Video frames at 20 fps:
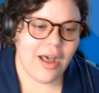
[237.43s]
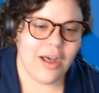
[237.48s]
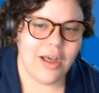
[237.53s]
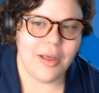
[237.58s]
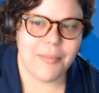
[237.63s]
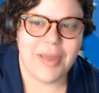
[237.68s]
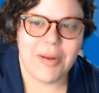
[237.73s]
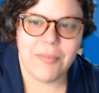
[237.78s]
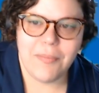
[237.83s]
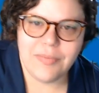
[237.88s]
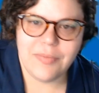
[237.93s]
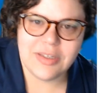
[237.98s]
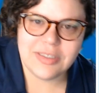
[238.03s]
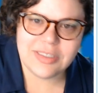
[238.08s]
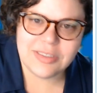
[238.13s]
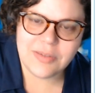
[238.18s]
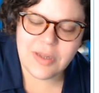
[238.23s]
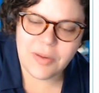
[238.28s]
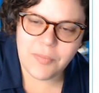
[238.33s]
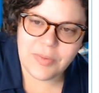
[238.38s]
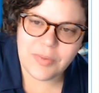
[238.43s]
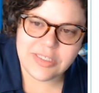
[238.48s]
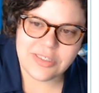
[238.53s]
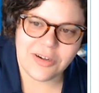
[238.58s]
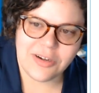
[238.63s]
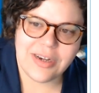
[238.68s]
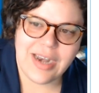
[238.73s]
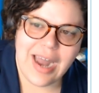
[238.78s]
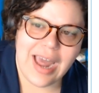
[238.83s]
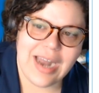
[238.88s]
And we
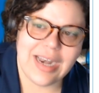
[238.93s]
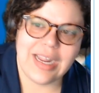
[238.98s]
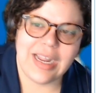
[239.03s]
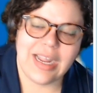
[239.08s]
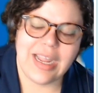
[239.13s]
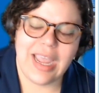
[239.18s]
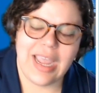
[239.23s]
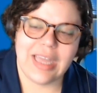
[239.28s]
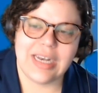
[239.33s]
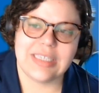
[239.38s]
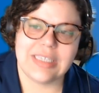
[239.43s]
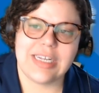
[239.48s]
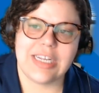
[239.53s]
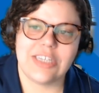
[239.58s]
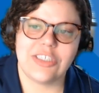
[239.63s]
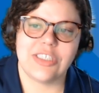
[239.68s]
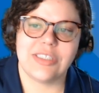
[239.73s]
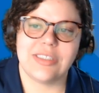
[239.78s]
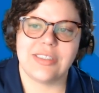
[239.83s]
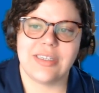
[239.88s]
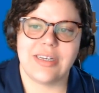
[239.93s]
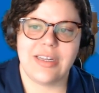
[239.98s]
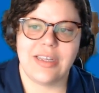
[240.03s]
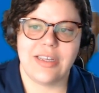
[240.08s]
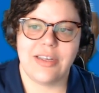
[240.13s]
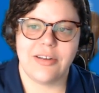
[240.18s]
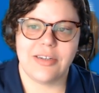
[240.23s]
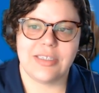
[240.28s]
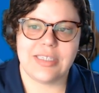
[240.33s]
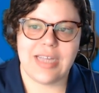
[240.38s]
started adding annotations in
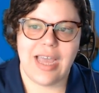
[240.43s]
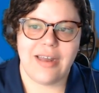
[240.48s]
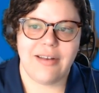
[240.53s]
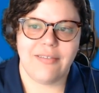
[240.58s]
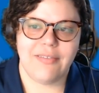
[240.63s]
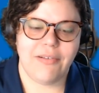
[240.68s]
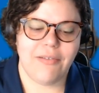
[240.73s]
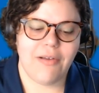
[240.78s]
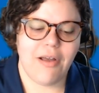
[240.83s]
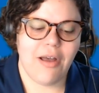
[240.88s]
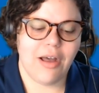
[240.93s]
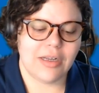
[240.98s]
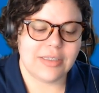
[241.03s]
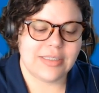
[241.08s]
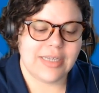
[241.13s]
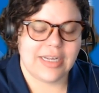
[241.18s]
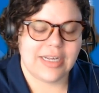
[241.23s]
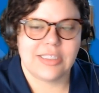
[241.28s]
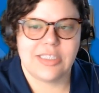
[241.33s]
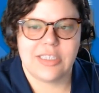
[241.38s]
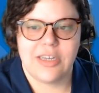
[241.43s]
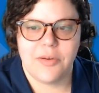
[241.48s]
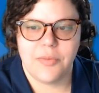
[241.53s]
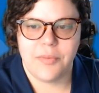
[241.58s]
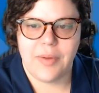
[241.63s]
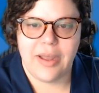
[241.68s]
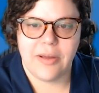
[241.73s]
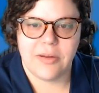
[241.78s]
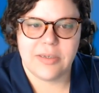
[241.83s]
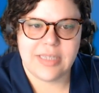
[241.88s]
here to add a little context
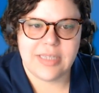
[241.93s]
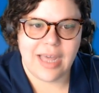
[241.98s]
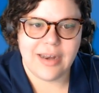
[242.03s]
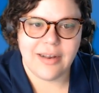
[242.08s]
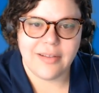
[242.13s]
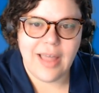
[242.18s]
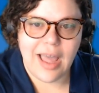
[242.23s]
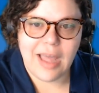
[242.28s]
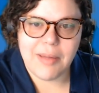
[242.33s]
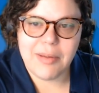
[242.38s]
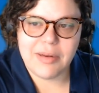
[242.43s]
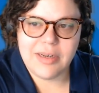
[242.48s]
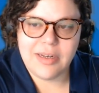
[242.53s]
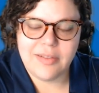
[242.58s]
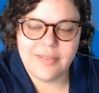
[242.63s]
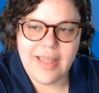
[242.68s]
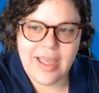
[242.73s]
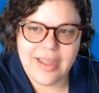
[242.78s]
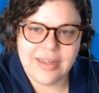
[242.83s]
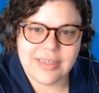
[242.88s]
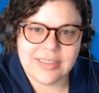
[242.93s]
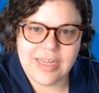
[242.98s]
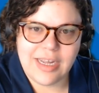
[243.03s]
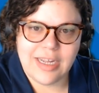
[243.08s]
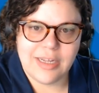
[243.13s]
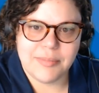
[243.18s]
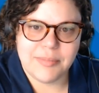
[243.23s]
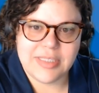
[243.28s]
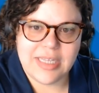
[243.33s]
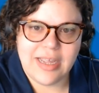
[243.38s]
around data lag
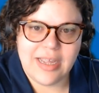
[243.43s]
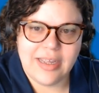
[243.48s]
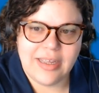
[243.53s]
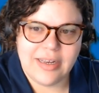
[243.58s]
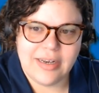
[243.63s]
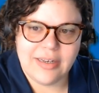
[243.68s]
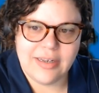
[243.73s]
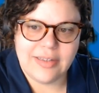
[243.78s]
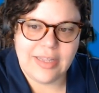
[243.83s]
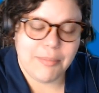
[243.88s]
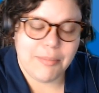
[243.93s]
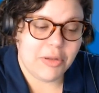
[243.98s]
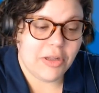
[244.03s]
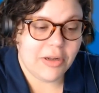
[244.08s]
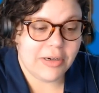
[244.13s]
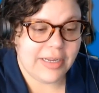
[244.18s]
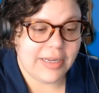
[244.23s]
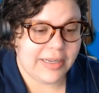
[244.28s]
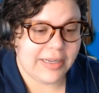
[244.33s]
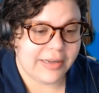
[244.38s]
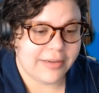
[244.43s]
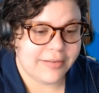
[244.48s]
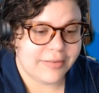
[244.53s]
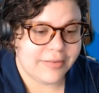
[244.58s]
times and label our data.